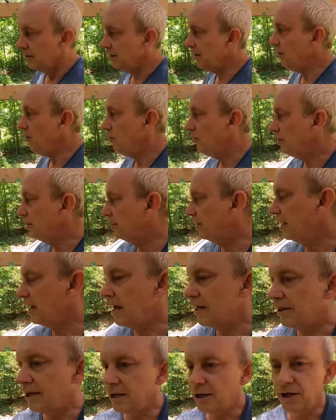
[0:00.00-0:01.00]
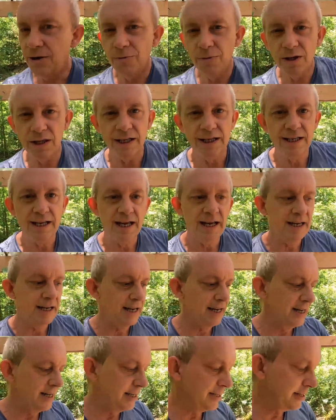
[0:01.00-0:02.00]
Then the only thing I think you really
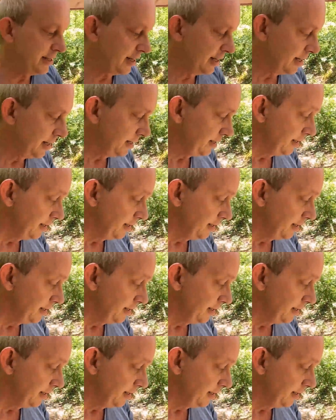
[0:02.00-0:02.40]
need is